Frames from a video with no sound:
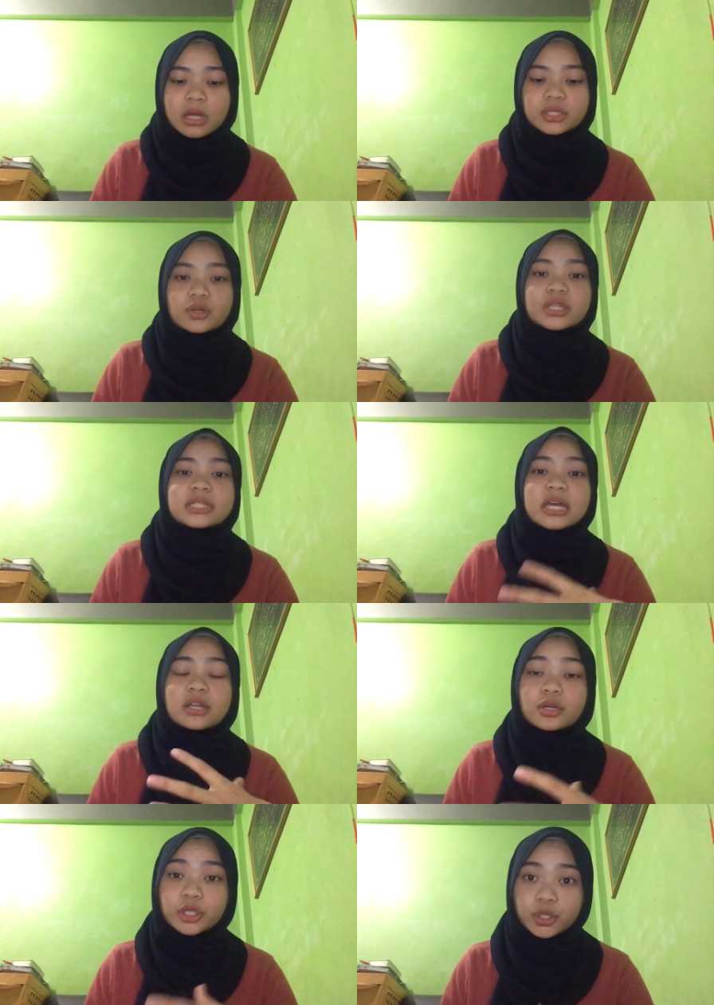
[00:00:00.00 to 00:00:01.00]
So this
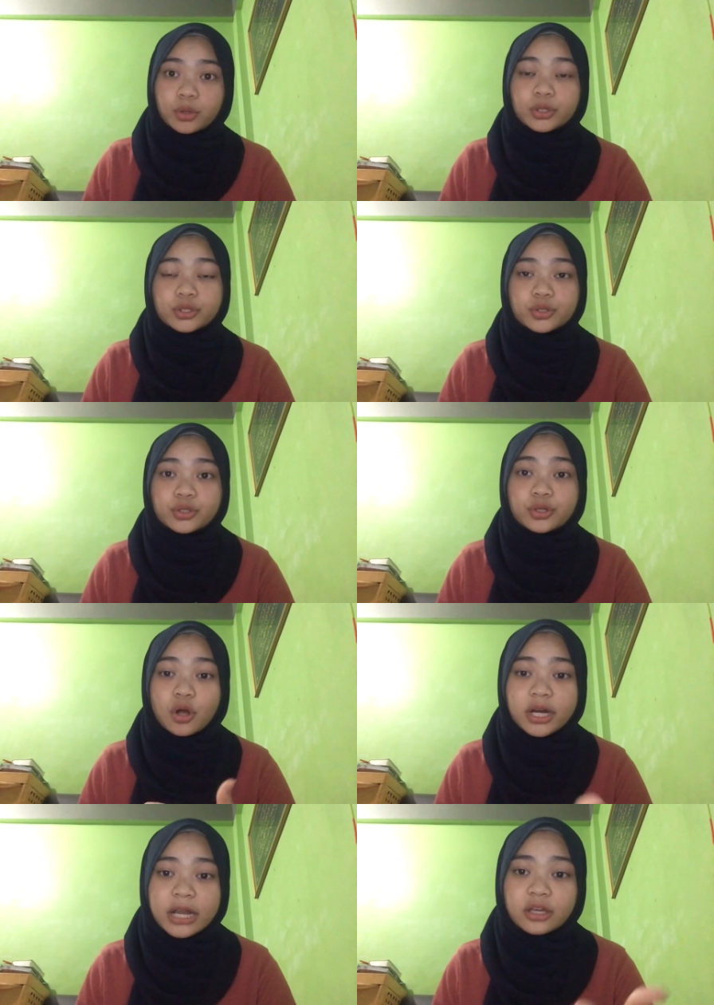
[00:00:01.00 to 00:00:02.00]
can occur due to
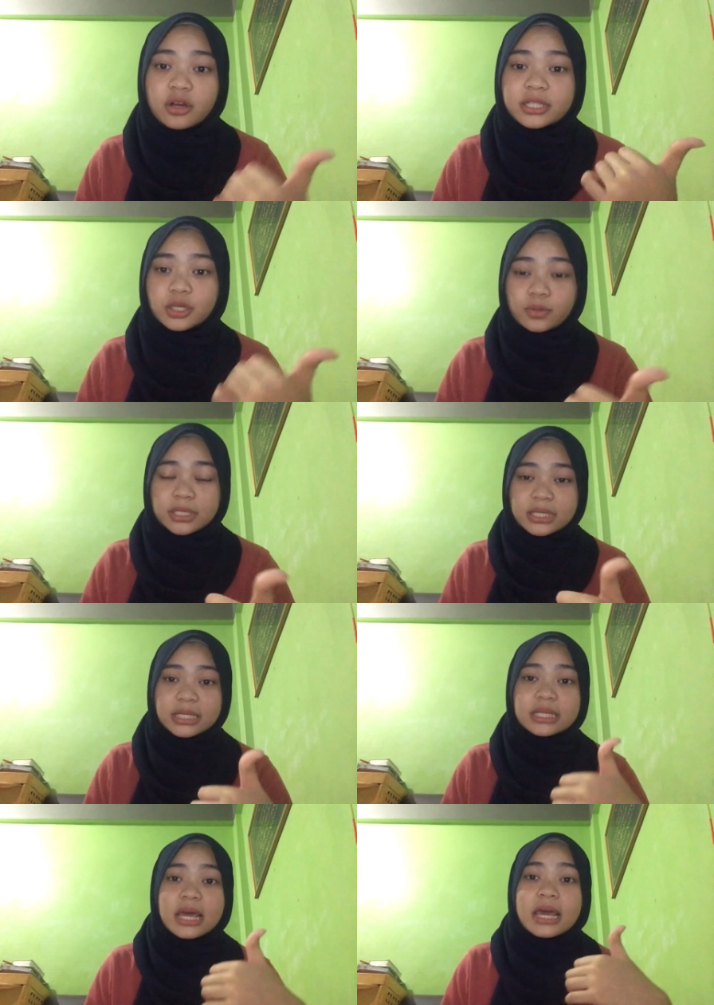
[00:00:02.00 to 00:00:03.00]
no dire
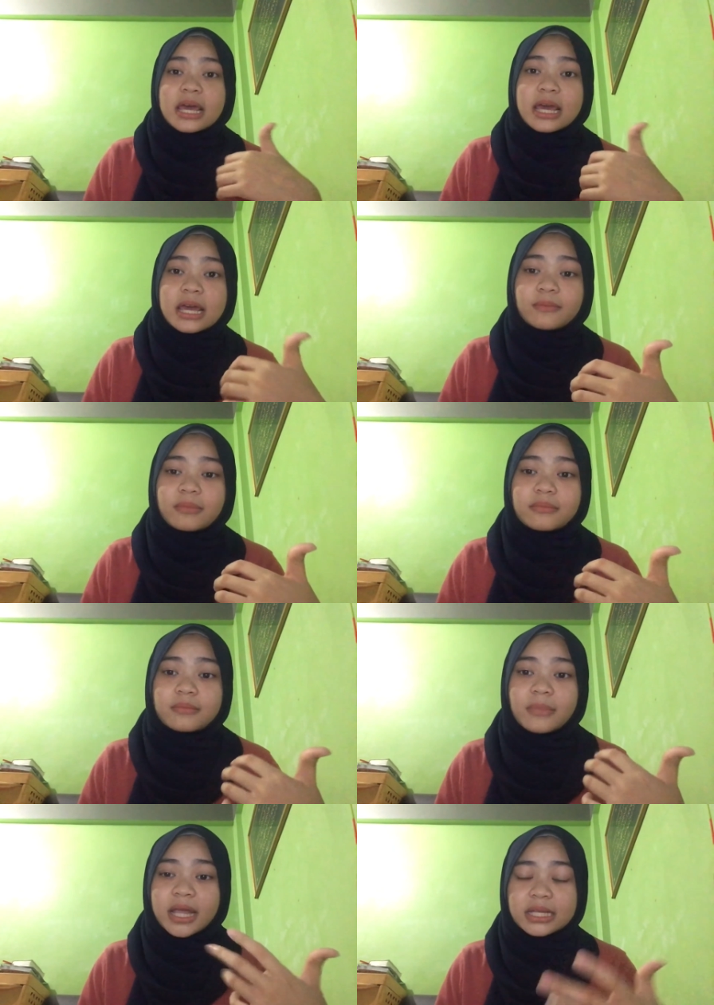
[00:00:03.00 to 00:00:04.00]
consequences
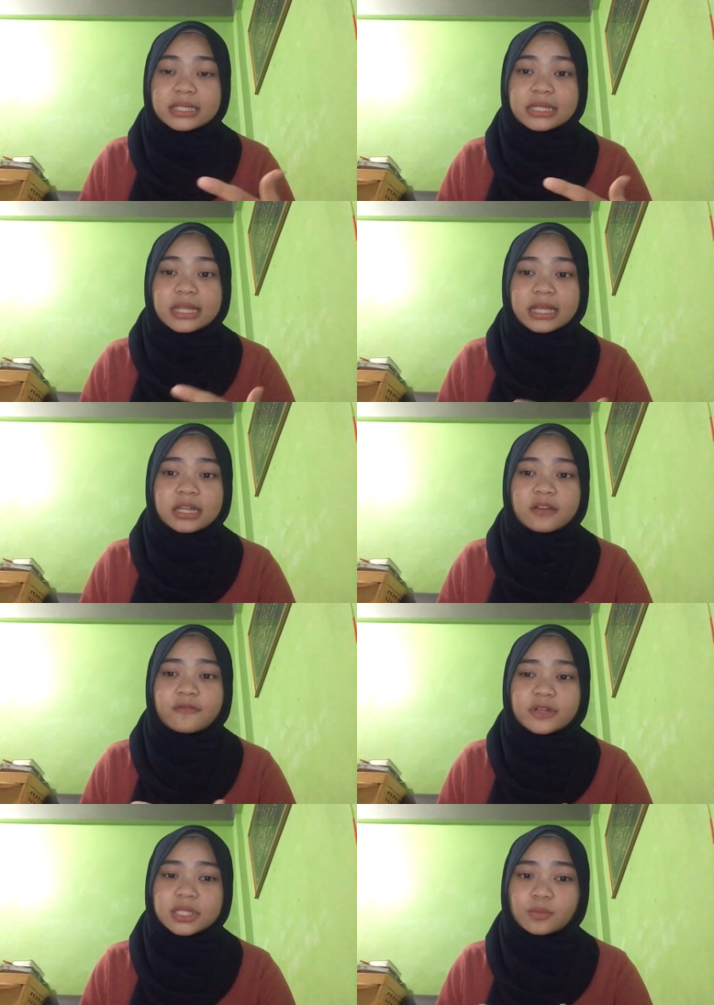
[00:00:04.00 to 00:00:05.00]
and mindlessly taking the
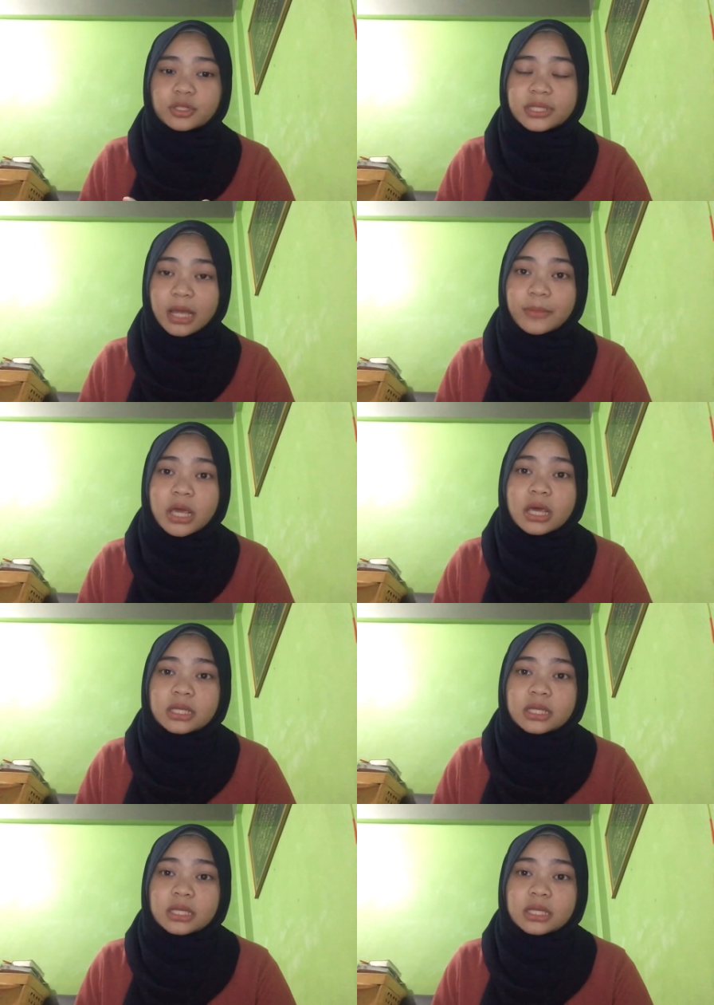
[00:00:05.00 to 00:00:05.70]
first small step.